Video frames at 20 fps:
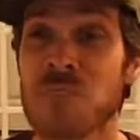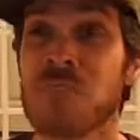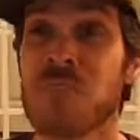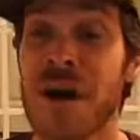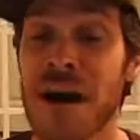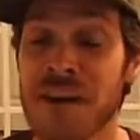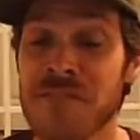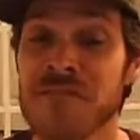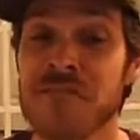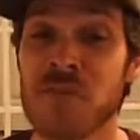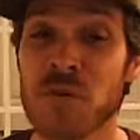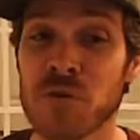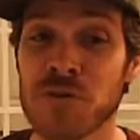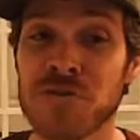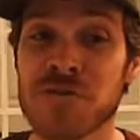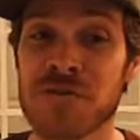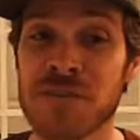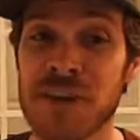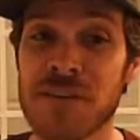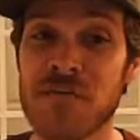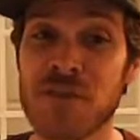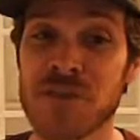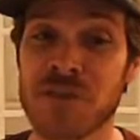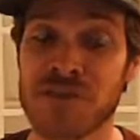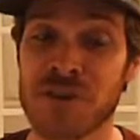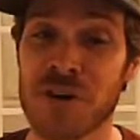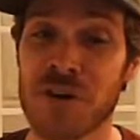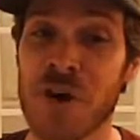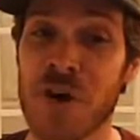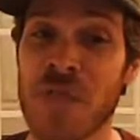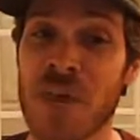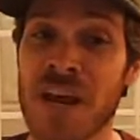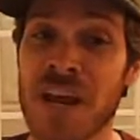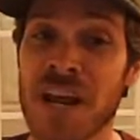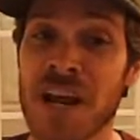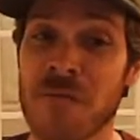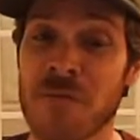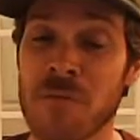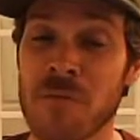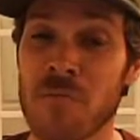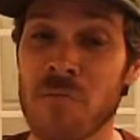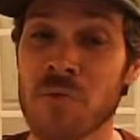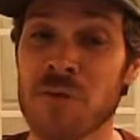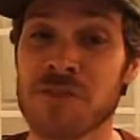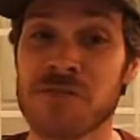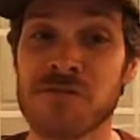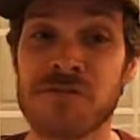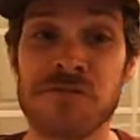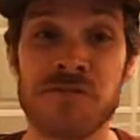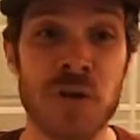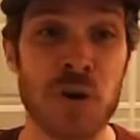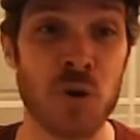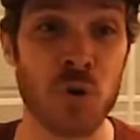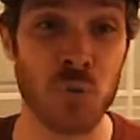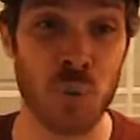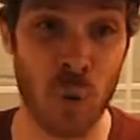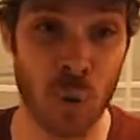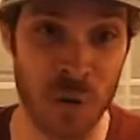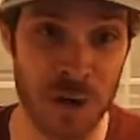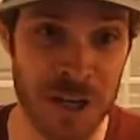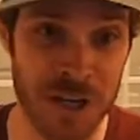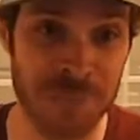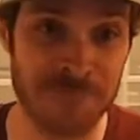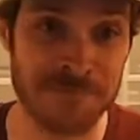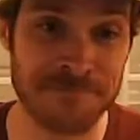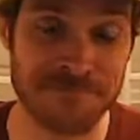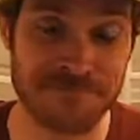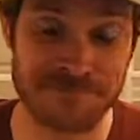my first favorite song on that album was Fair Warning.